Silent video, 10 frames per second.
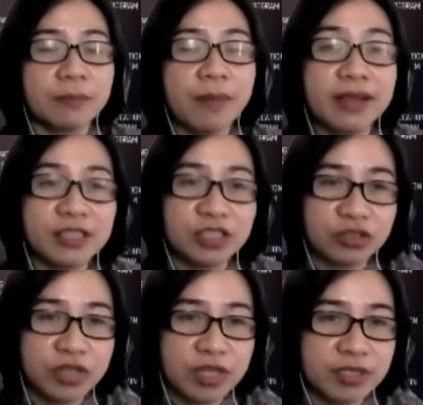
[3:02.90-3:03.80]
by the
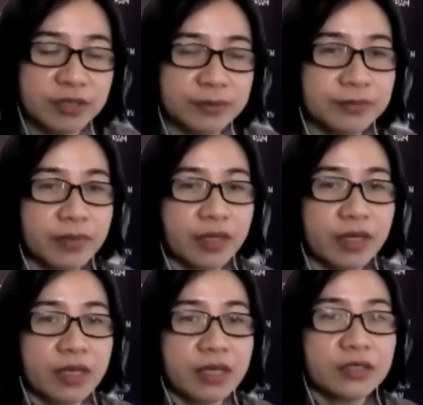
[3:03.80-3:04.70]
students.
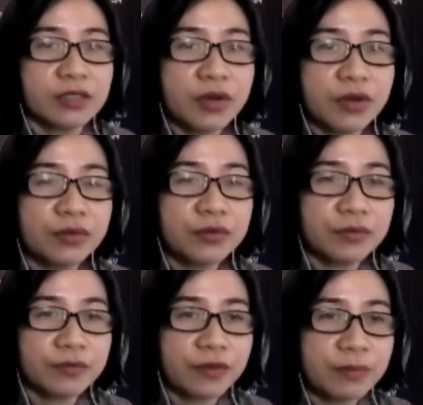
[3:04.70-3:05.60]

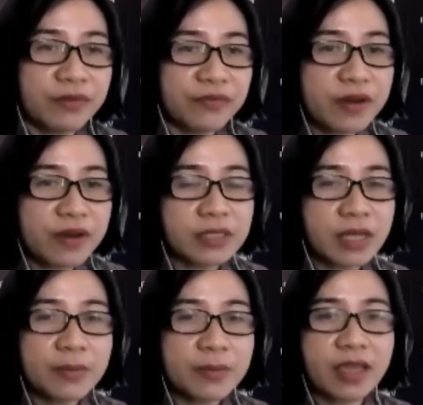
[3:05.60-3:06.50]
So from the first
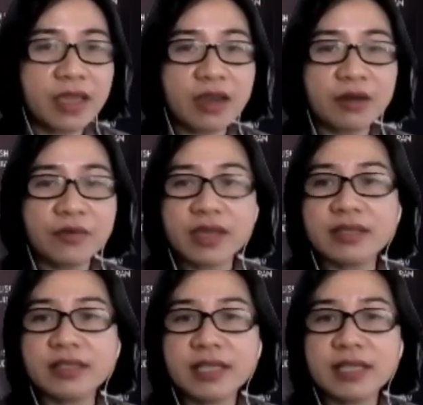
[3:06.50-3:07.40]
table here, we
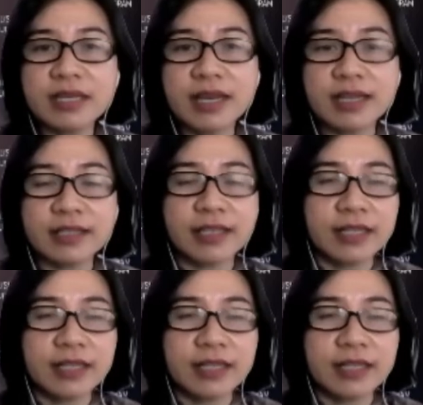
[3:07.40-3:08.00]
can see that